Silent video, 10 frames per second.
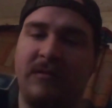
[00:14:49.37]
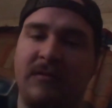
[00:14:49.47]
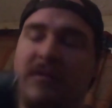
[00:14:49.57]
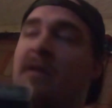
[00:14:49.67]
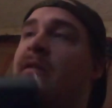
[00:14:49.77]

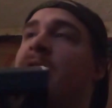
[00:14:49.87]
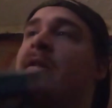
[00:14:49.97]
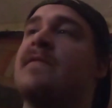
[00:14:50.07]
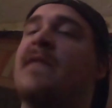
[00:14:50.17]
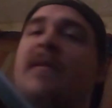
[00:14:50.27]
no, I
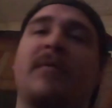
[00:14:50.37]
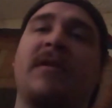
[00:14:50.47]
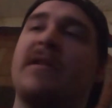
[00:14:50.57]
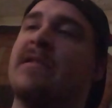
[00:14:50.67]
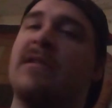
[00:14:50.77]
was very
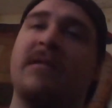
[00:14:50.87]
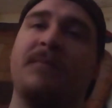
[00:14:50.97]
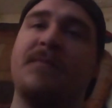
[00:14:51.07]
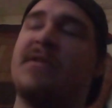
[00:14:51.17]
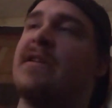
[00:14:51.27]
pleased to
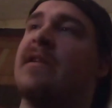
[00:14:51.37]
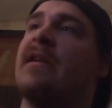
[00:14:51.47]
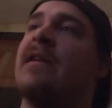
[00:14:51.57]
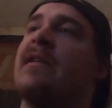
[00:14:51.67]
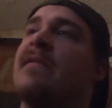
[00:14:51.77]
see
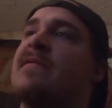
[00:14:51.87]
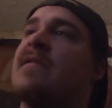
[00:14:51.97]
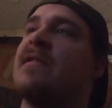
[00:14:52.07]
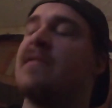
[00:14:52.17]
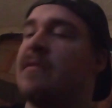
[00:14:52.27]
that. That was
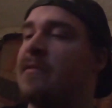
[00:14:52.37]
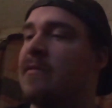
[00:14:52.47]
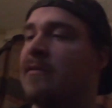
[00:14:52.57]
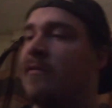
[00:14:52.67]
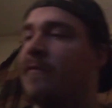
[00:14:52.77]
nice.
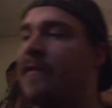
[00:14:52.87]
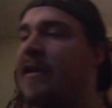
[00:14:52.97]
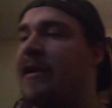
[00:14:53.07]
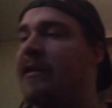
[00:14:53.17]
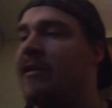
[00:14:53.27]
A little
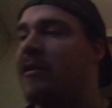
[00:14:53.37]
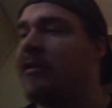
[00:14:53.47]
find there.